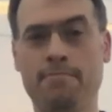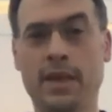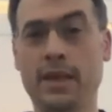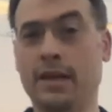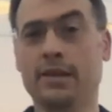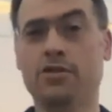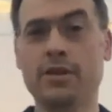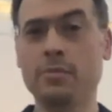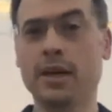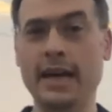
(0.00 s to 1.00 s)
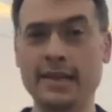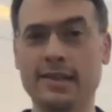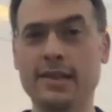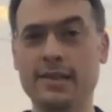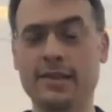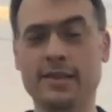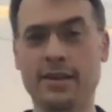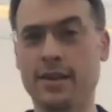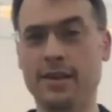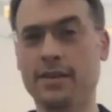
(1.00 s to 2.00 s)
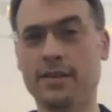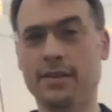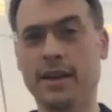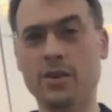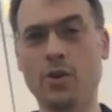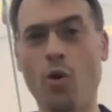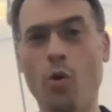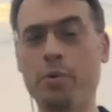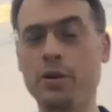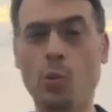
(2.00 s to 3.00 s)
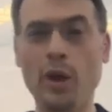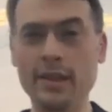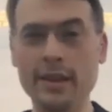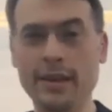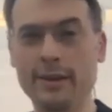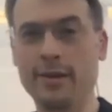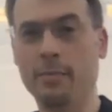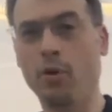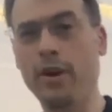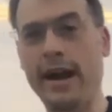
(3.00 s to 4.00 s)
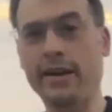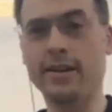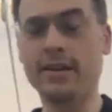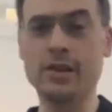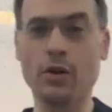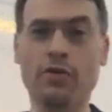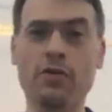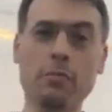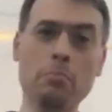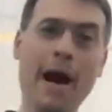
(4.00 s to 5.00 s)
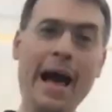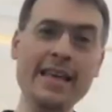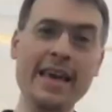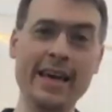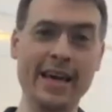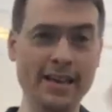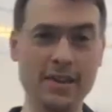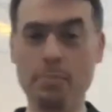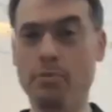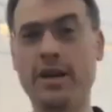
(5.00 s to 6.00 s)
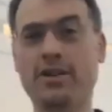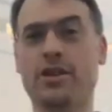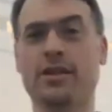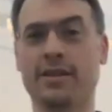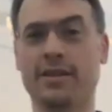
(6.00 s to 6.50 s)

in extreme cases, it can go between polarities of mania and depression.